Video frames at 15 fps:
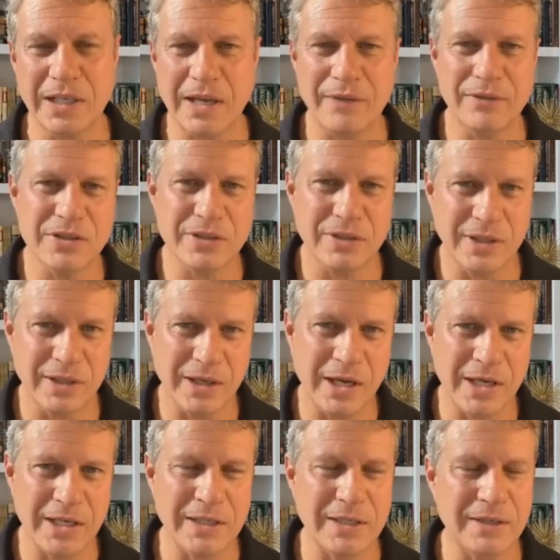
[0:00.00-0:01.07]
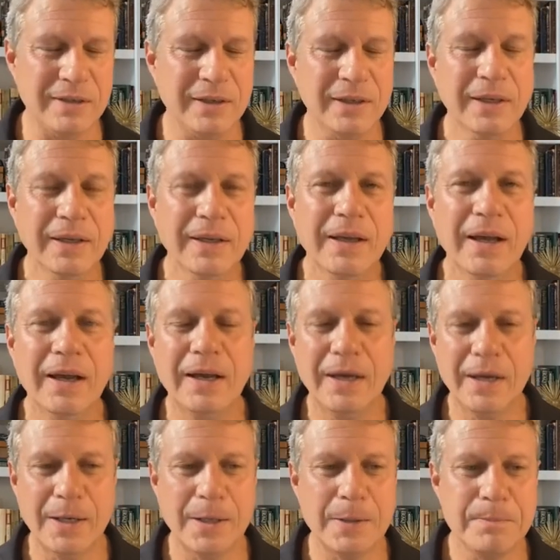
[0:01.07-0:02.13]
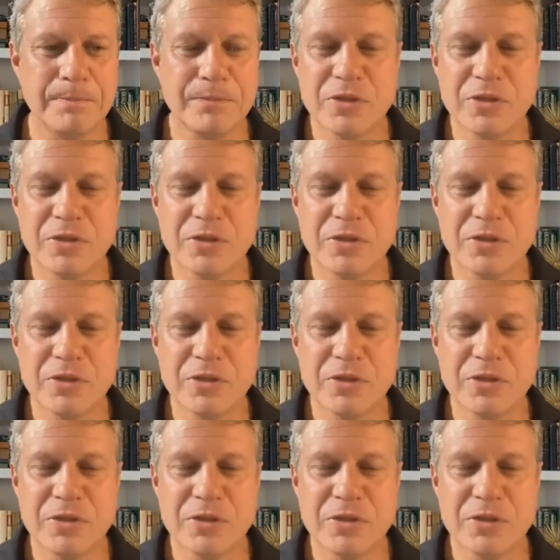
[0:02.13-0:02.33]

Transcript: Obviously, the heightened uh,